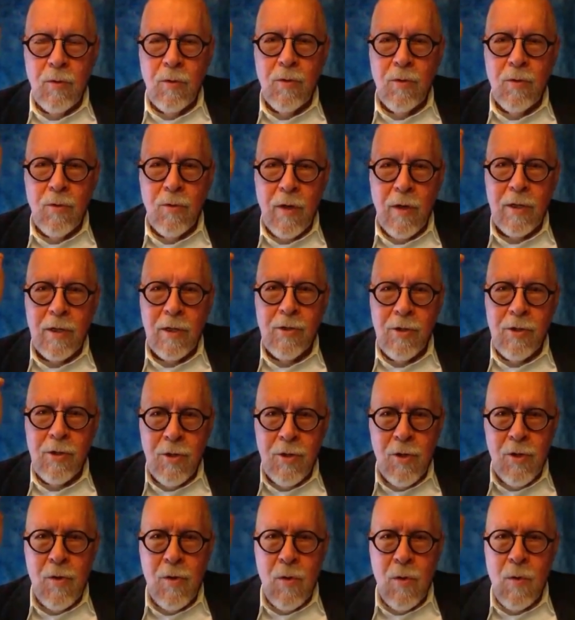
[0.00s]
trust
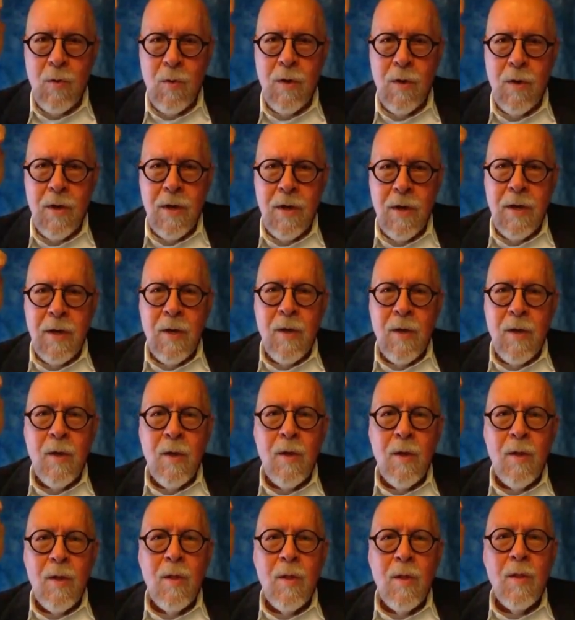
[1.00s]
you,
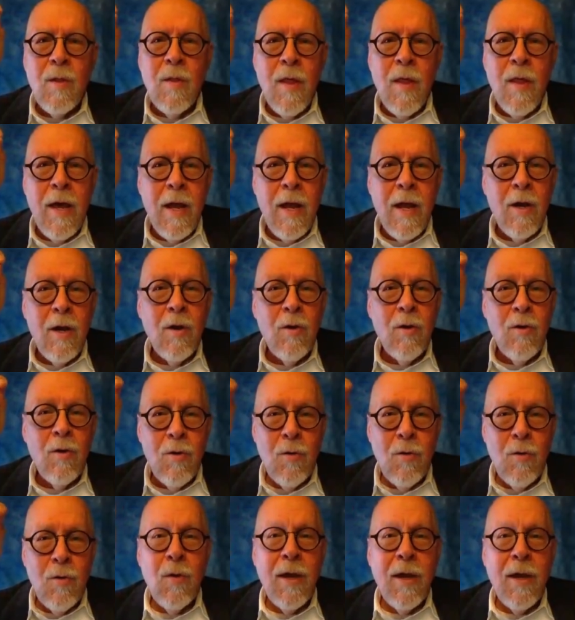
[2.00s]
then
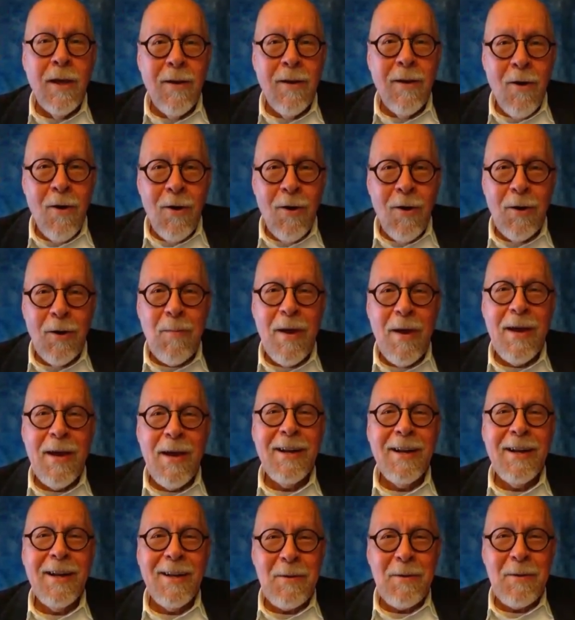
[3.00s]
you can
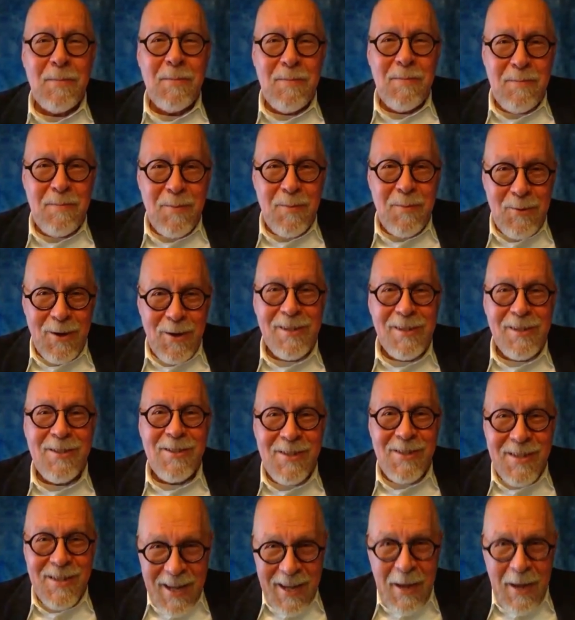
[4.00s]
automatically
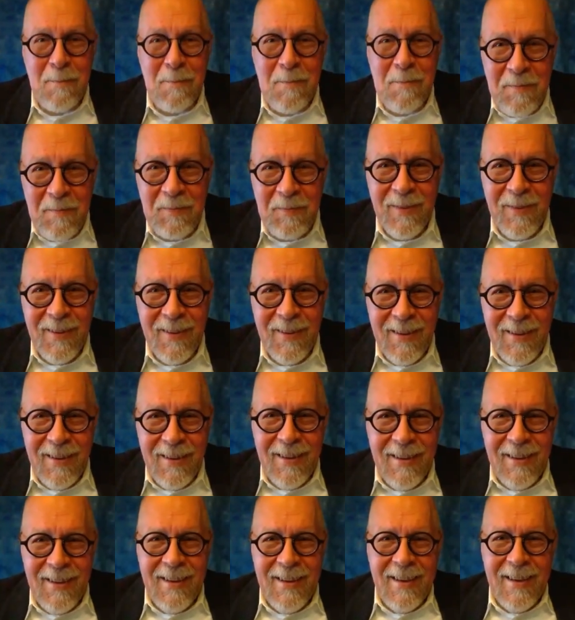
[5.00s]
trust them.
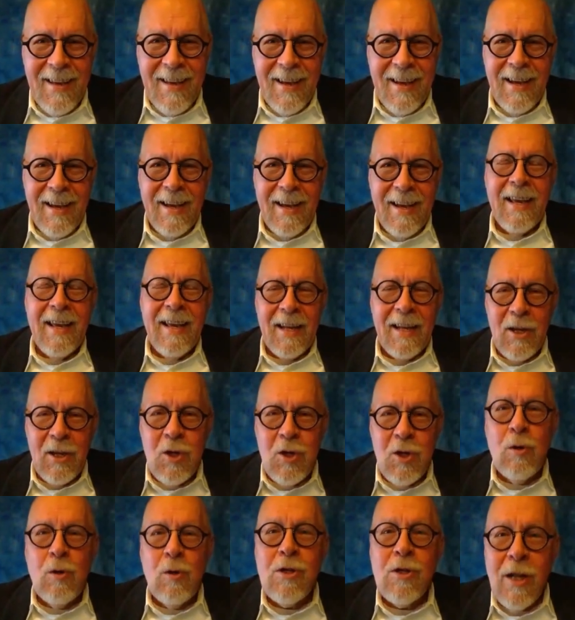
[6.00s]
It
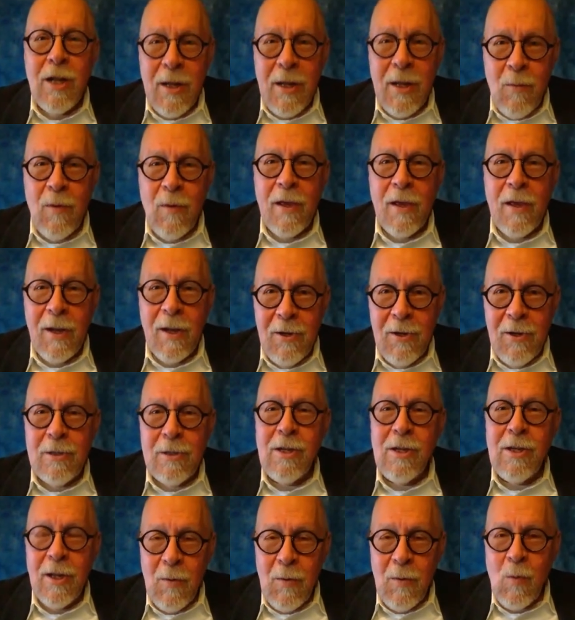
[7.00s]
usually
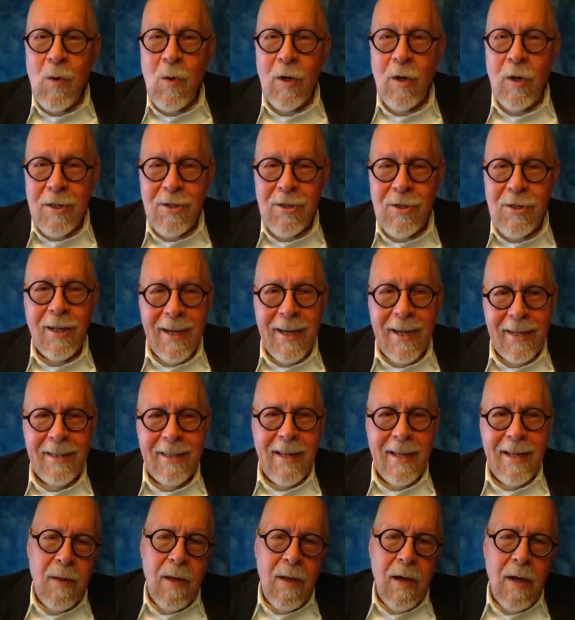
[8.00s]
works like
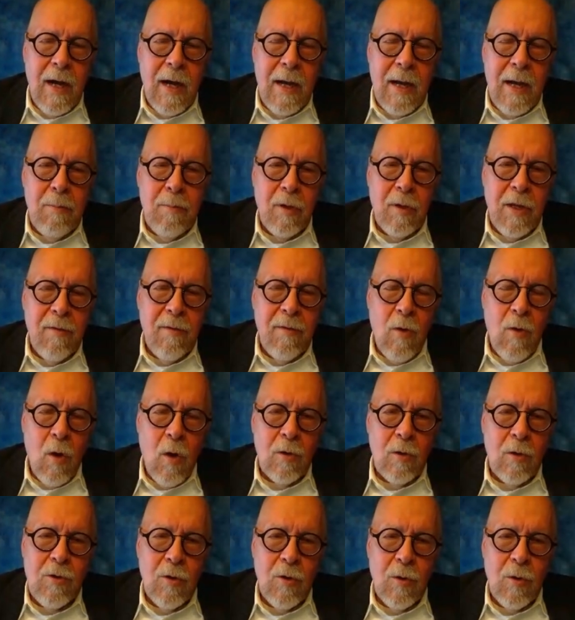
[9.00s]
that. I believe
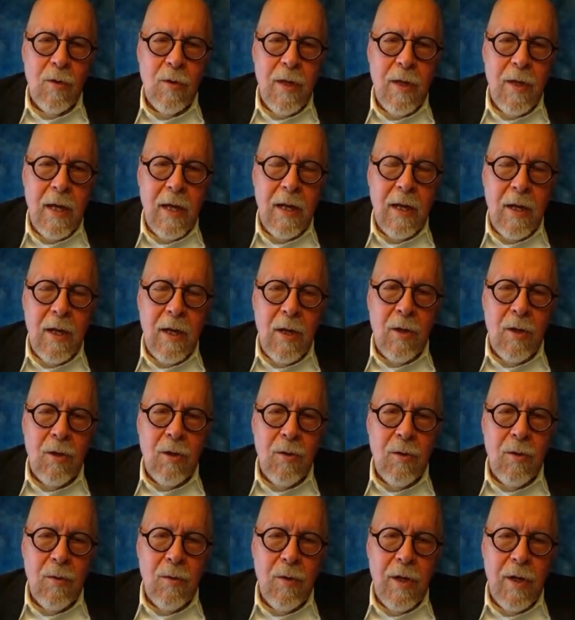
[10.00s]
also that
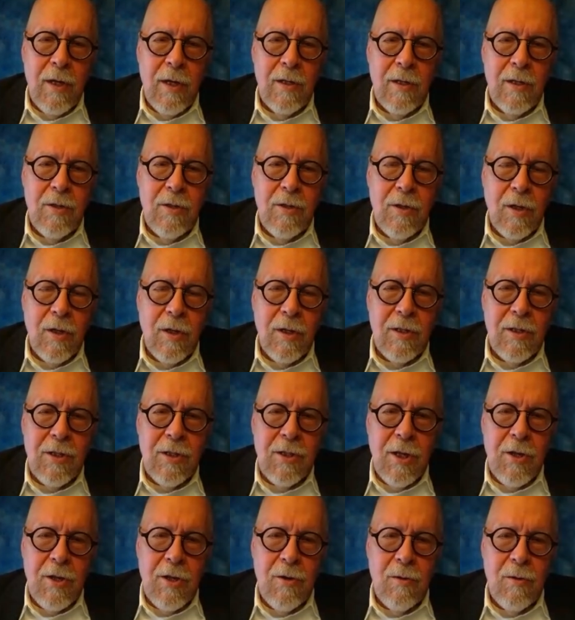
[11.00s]
you need to
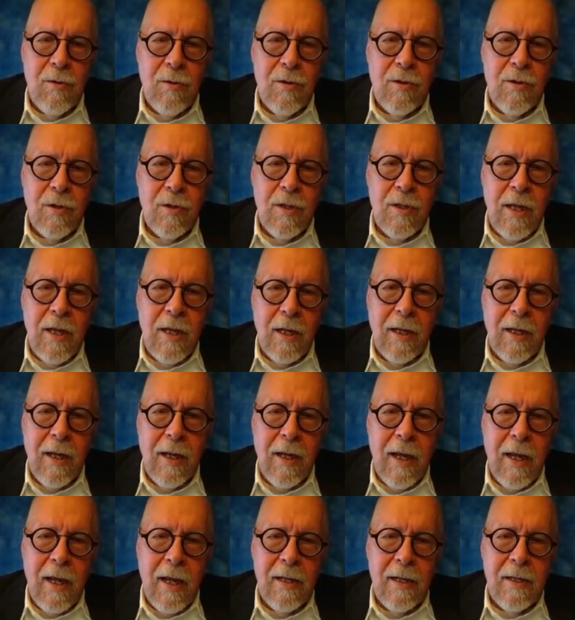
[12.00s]
continue to
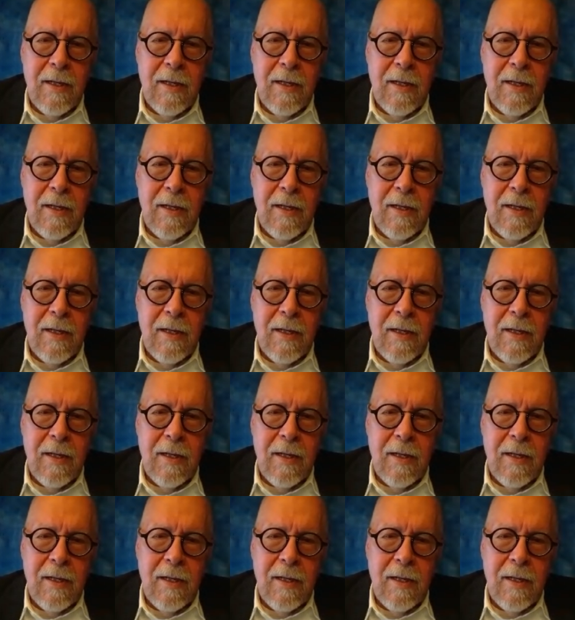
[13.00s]
delegate